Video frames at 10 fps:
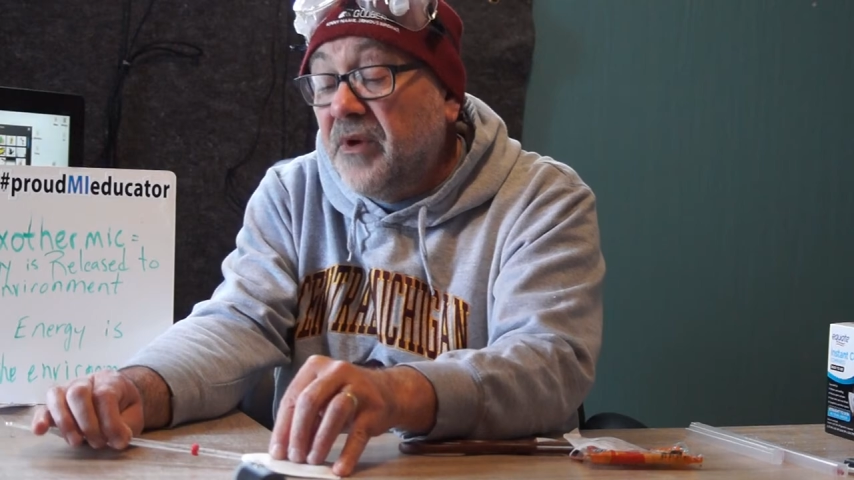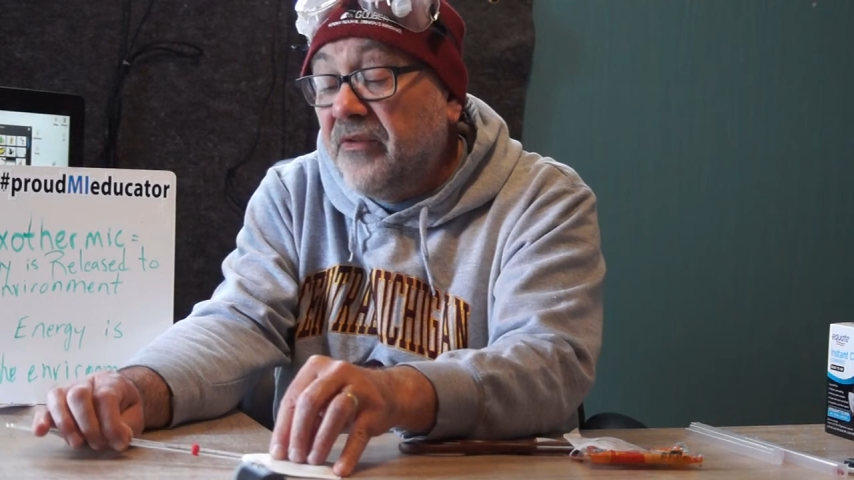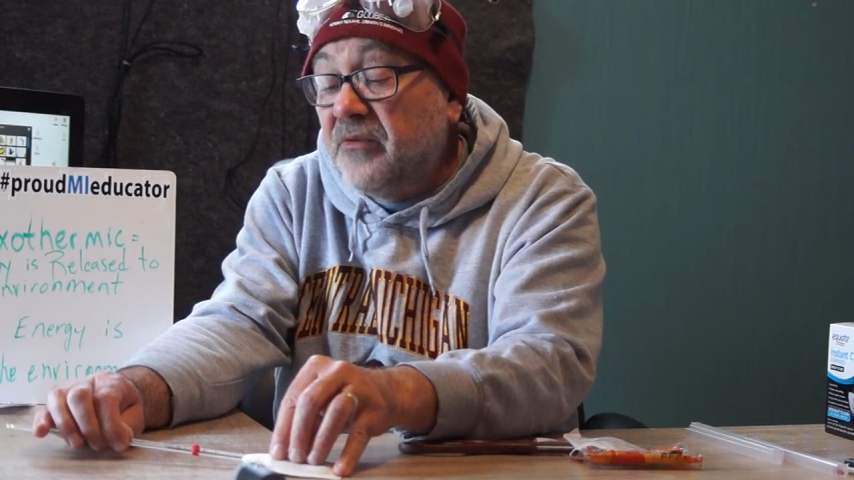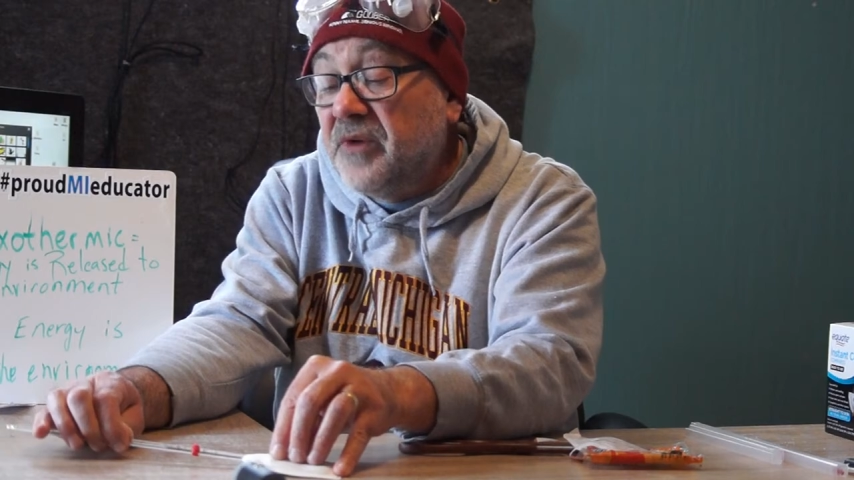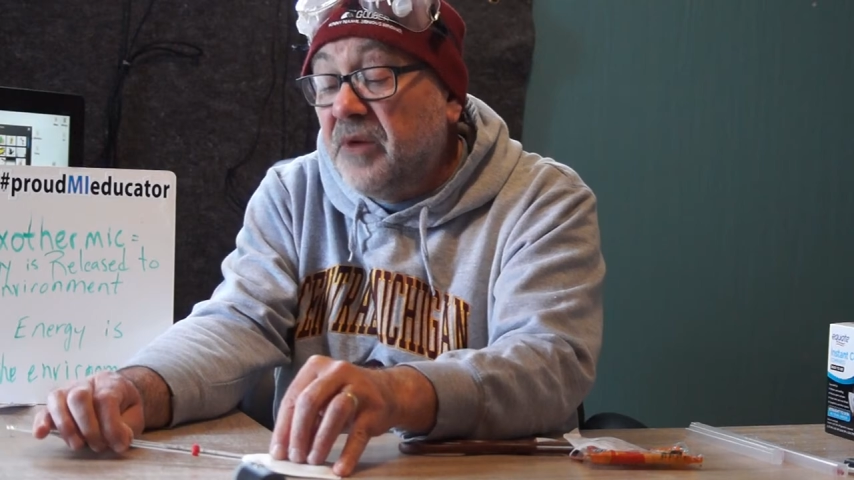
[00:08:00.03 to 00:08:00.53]
my
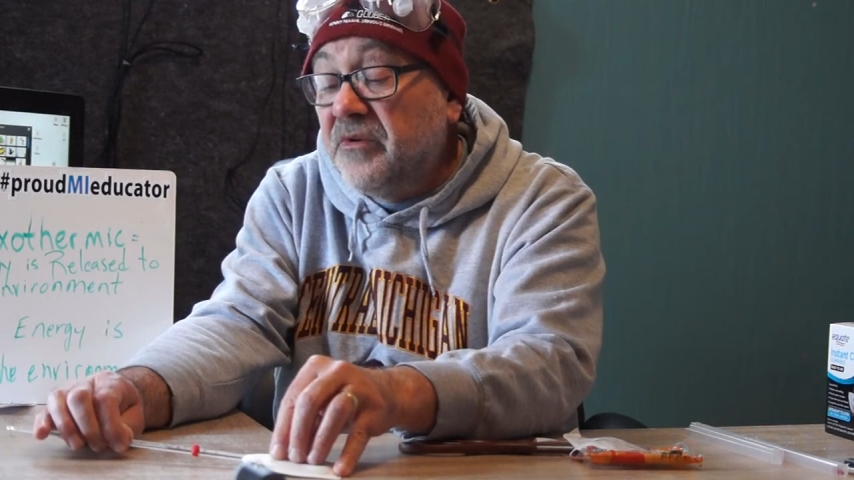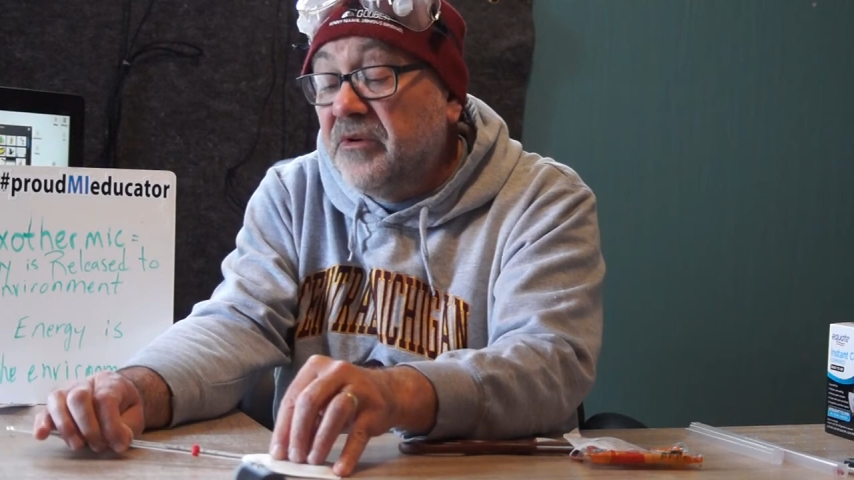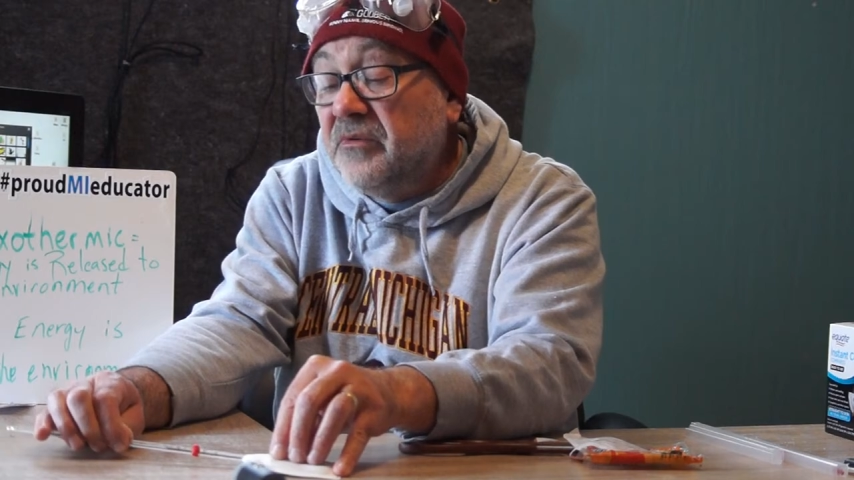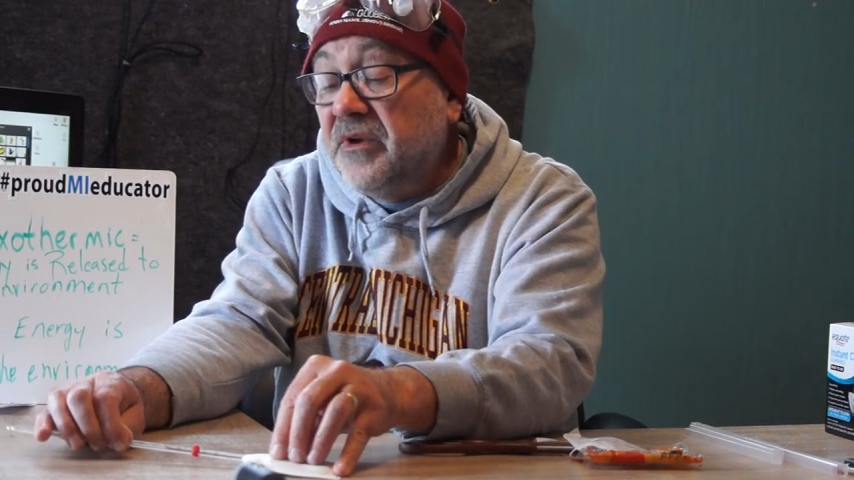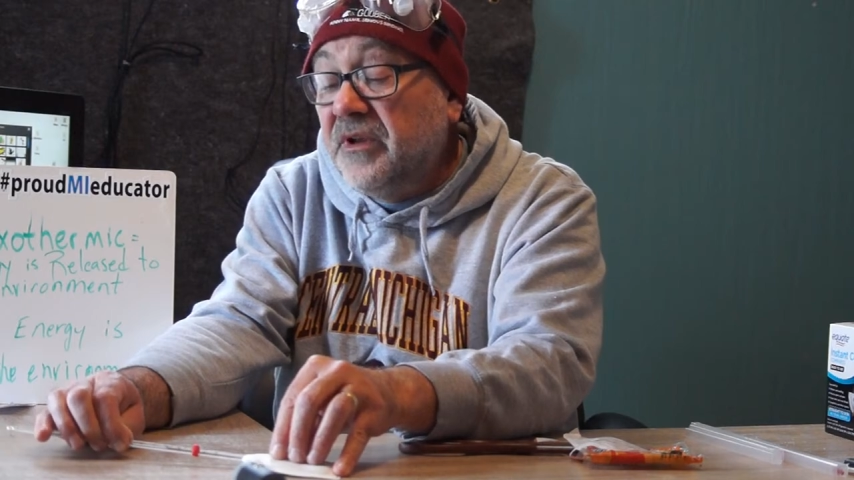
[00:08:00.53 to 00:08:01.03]

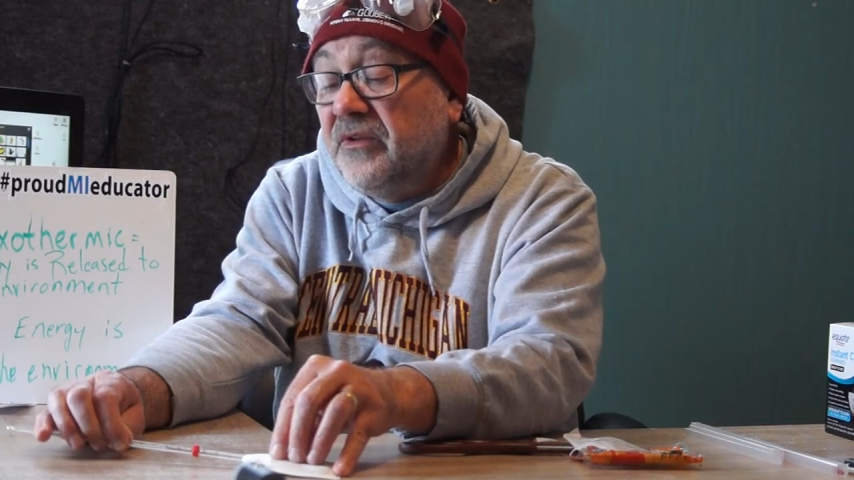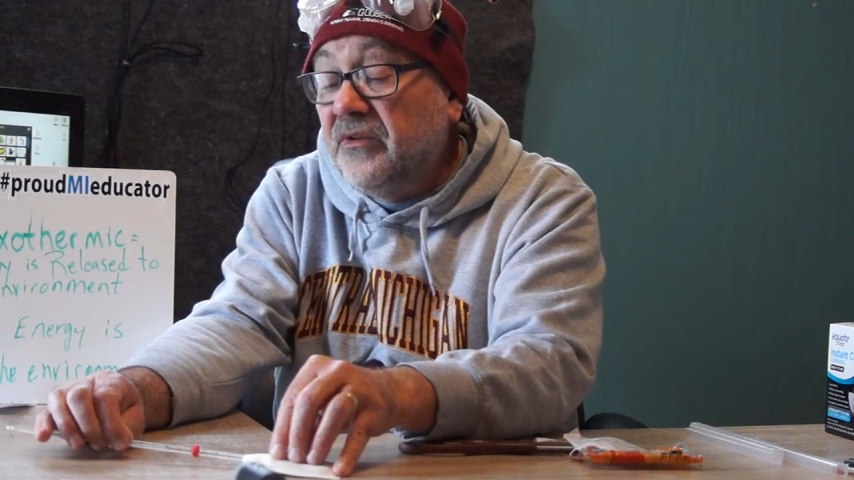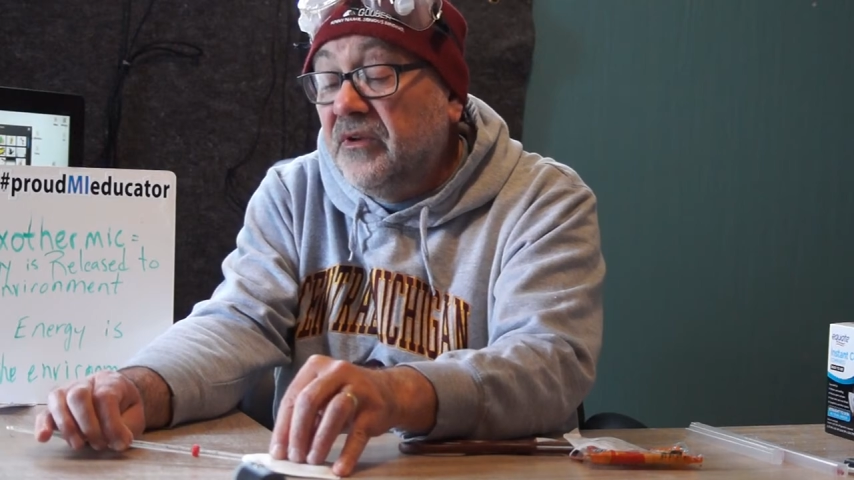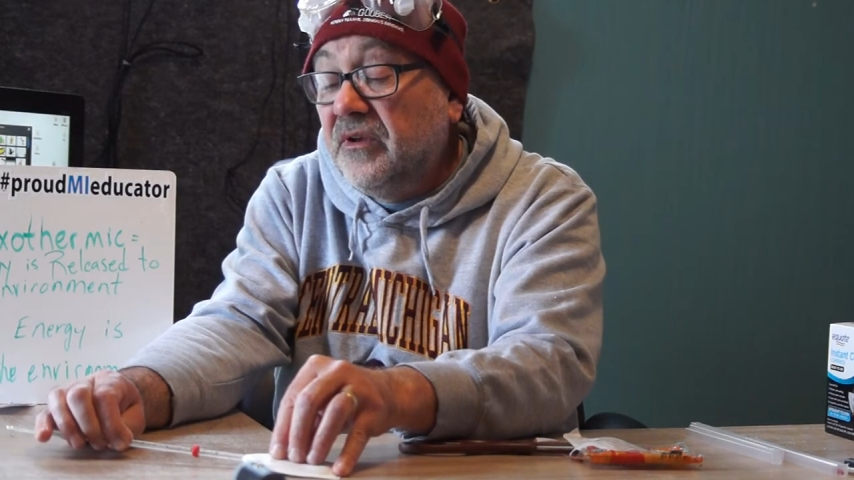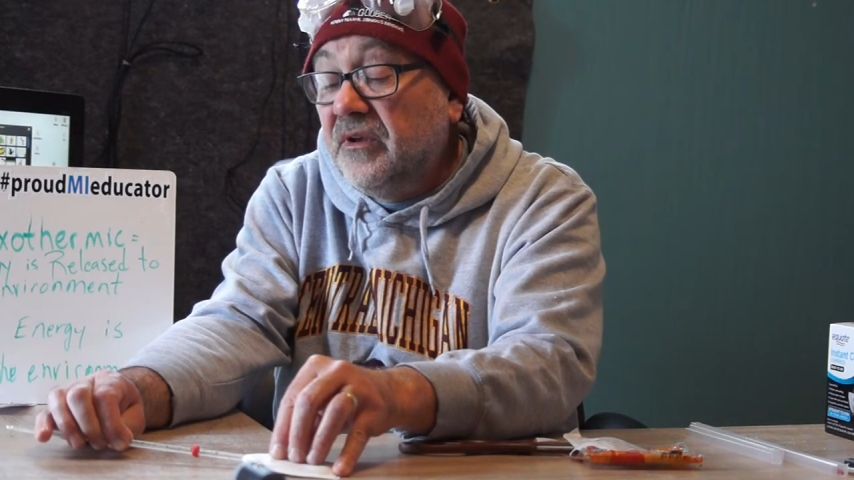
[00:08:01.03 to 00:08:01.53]
thermometer reads